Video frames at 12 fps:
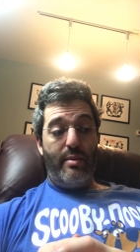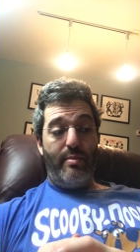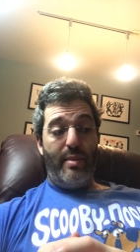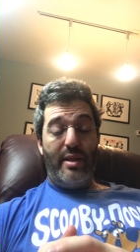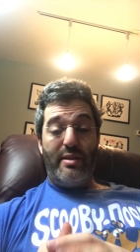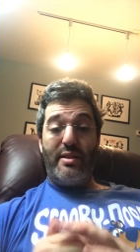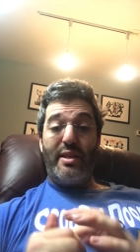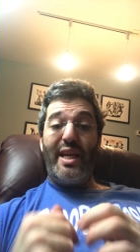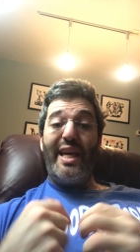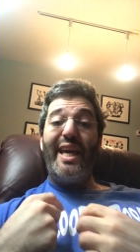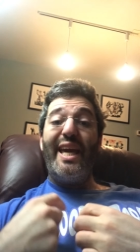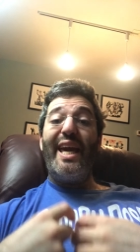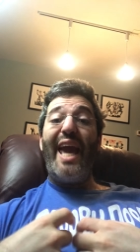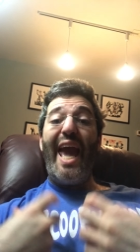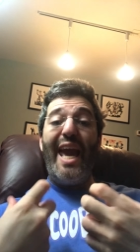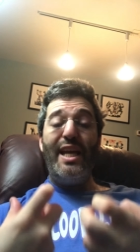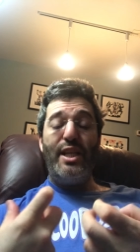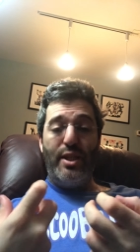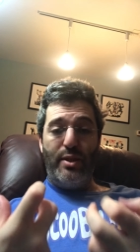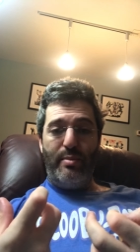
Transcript: Means can you